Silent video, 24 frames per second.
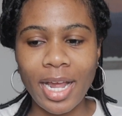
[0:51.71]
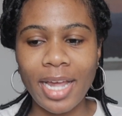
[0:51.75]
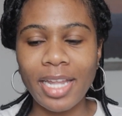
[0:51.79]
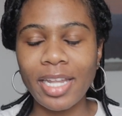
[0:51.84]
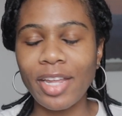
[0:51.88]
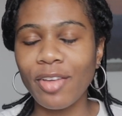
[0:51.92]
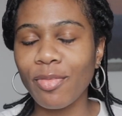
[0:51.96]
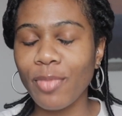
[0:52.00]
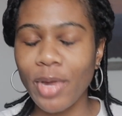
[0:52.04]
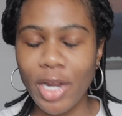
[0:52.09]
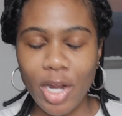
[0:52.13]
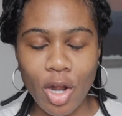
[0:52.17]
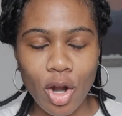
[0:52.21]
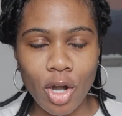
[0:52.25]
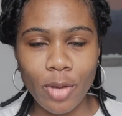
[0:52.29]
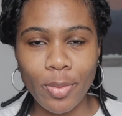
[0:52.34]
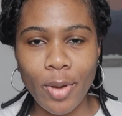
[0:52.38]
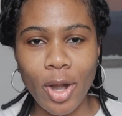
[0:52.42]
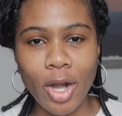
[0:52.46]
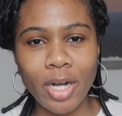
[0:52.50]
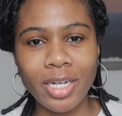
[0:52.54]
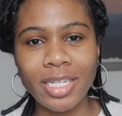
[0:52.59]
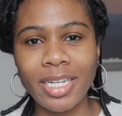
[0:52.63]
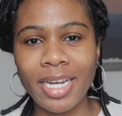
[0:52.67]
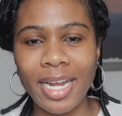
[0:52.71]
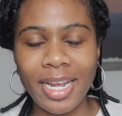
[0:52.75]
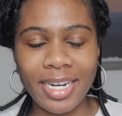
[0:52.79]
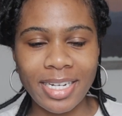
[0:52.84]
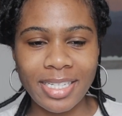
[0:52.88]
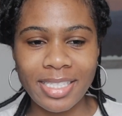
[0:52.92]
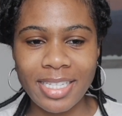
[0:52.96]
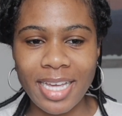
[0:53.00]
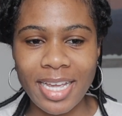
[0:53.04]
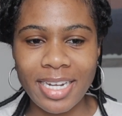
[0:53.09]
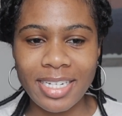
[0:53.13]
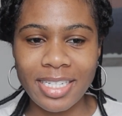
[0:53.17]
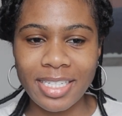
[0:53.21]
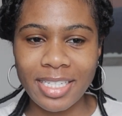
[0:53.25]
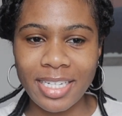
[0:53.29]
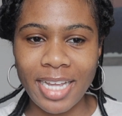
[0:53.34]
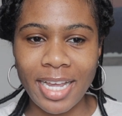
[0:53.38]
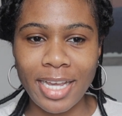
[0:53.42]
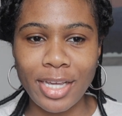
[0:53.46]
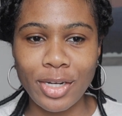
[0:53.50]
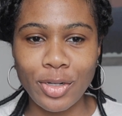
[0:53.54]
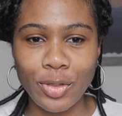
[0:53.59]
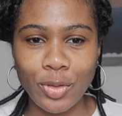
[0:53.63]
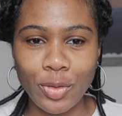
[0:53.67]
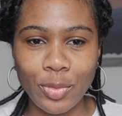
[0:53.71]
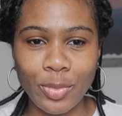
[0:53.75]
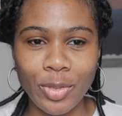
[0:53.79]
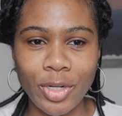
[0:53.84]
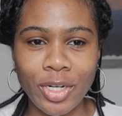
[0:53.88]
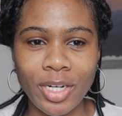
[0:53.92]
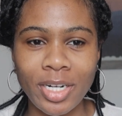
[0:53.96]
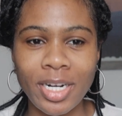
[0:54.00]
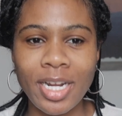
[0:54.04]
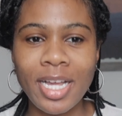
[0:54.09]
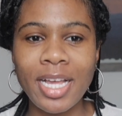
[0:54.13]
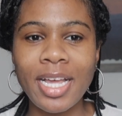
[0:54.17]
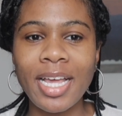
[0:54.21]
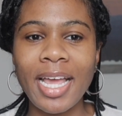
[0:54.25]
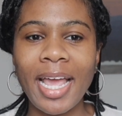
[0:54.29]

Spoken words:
I left my car parked and I decided to take an Uber,